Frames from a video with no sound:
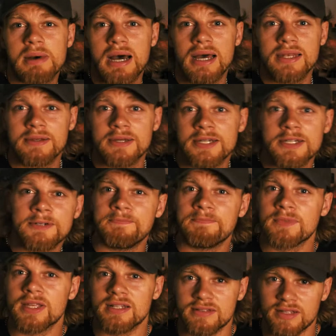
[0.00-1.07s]
but
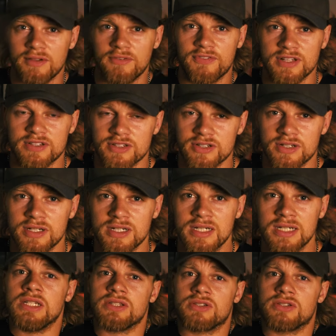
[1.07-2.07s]
it still fits her.